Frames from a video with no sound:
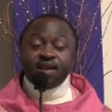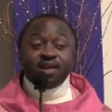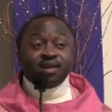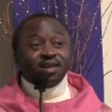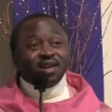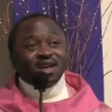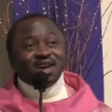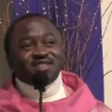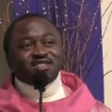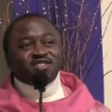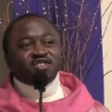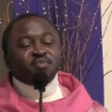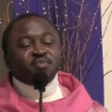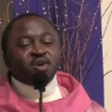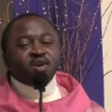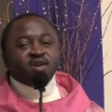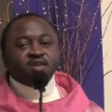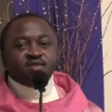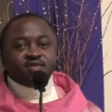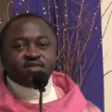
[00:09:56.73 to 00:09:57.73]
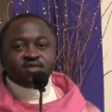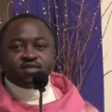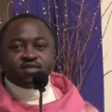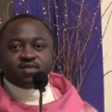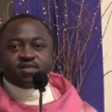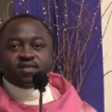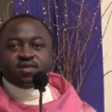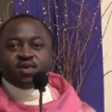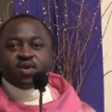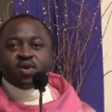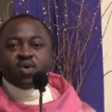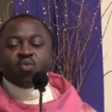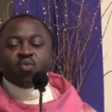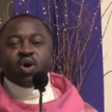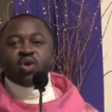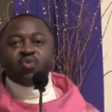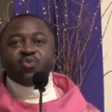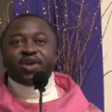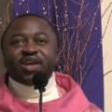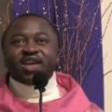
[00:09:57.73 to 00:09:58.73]
Last month,
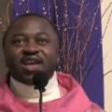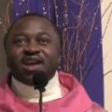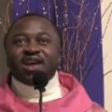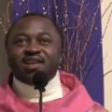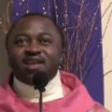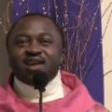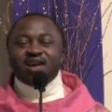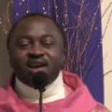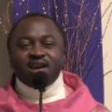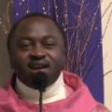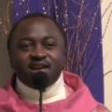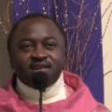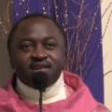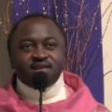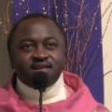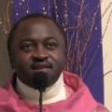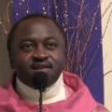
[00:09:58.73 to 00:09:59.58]
when we gathered